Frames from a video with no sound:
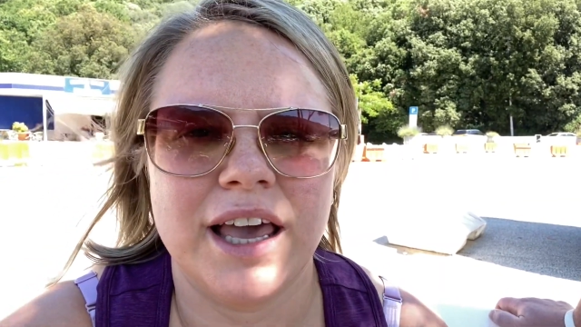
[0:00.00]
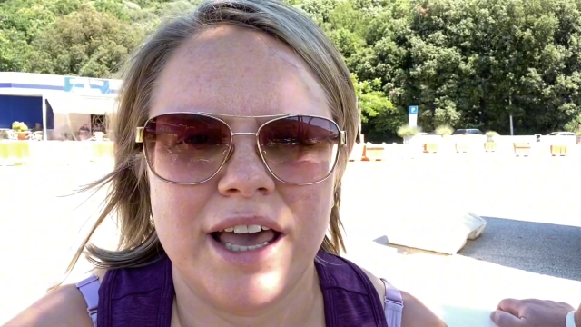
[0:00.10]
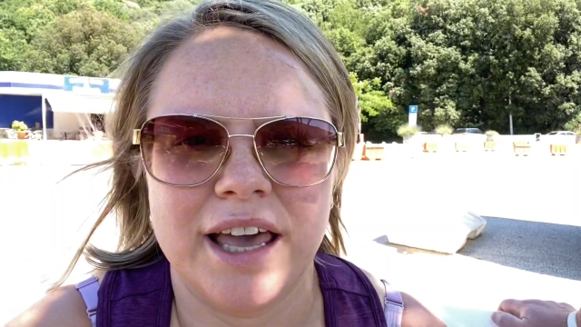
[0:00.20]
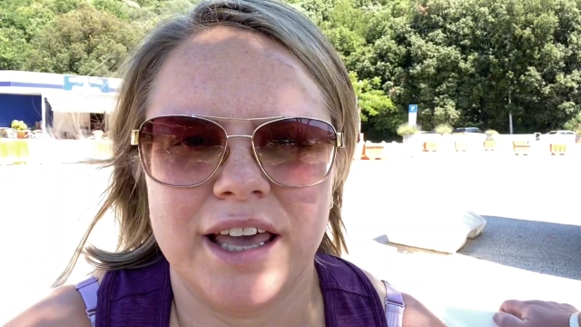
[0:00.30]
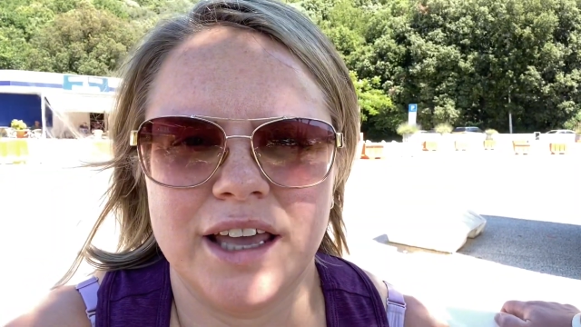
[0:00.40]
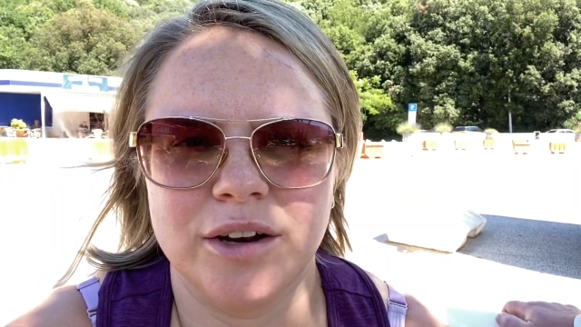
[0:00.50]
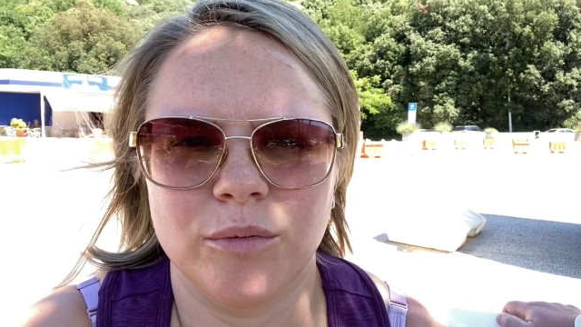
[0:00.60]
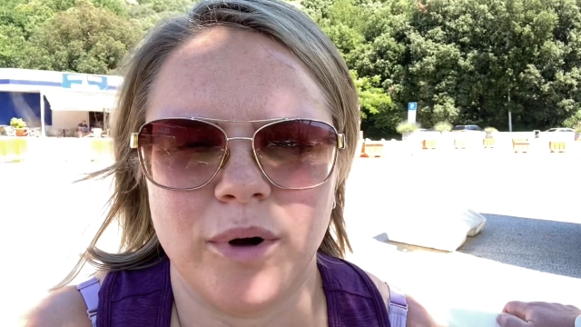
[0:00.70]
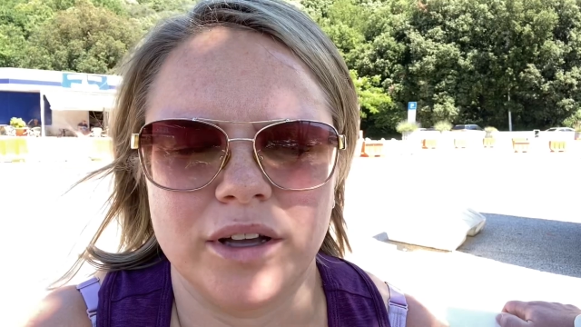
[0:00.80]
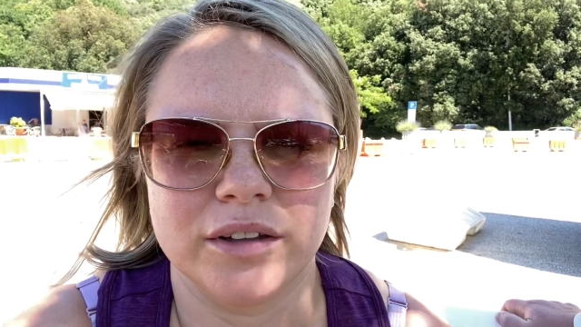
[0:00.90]

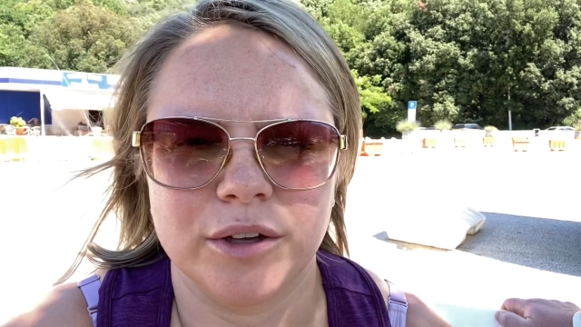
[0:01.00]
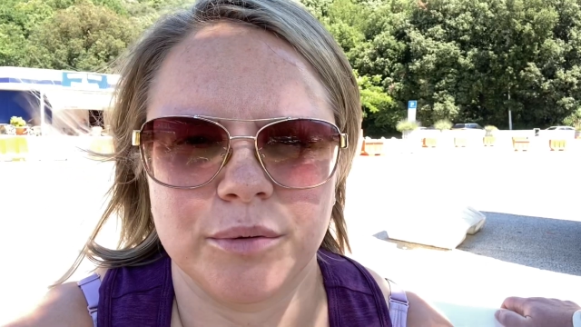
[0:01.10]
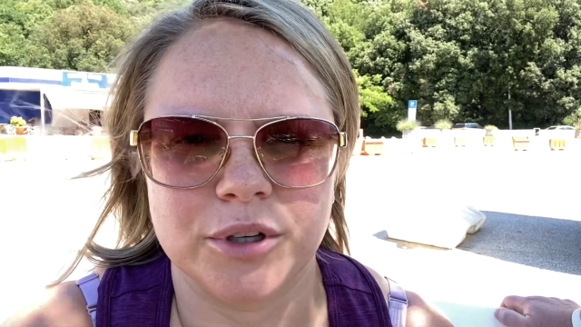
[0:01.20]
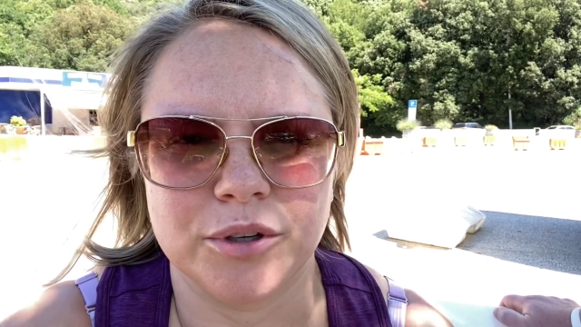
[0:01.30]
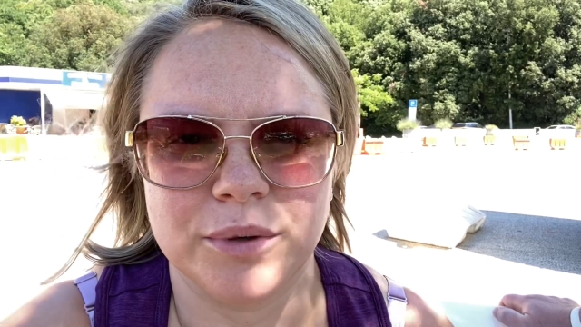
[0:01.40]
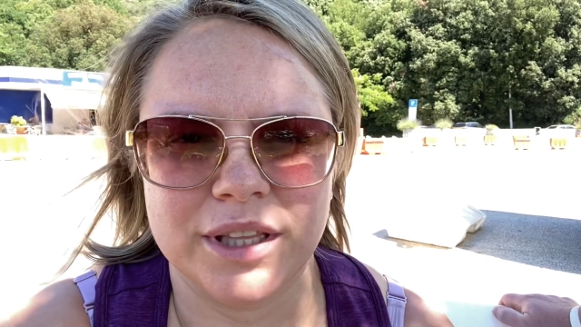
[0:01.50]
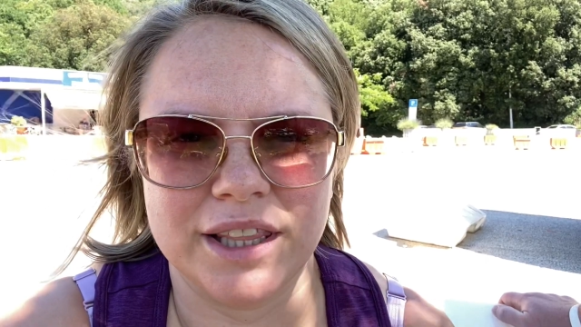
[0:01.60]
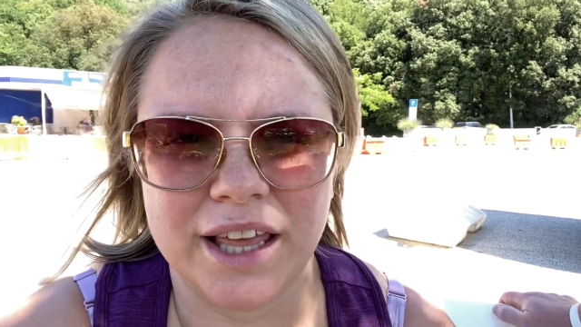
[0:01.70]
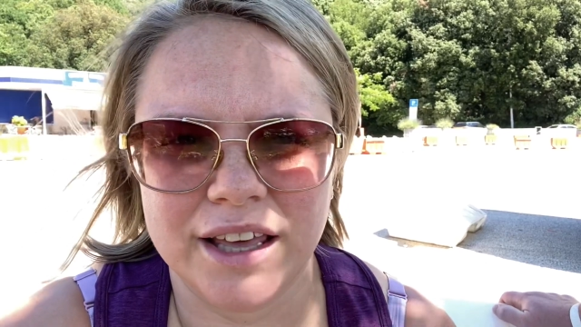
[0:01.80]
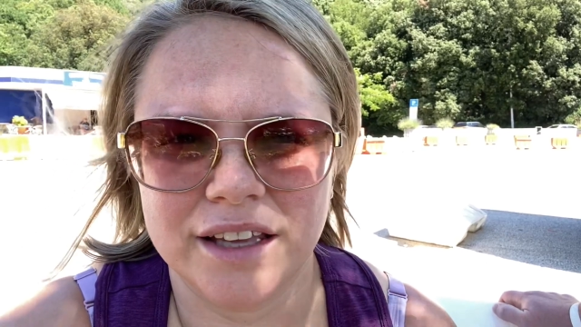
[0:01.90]
and while they were doing
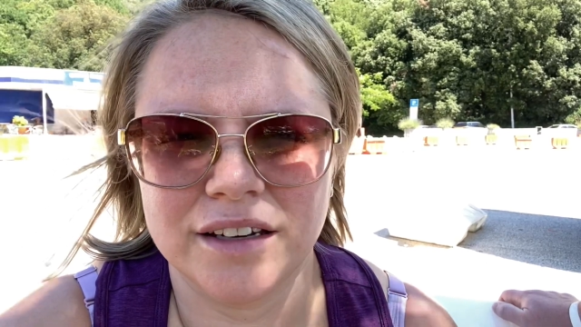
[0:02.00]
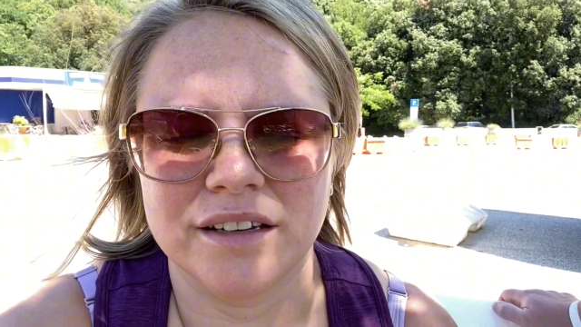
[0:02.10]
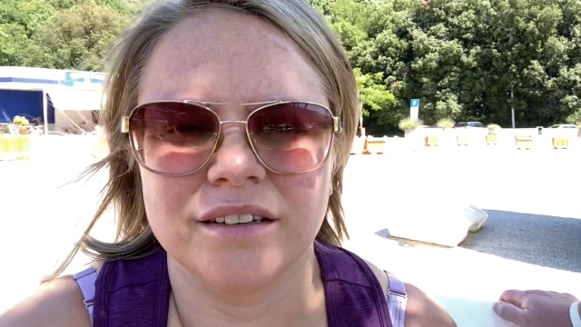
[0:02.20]
that,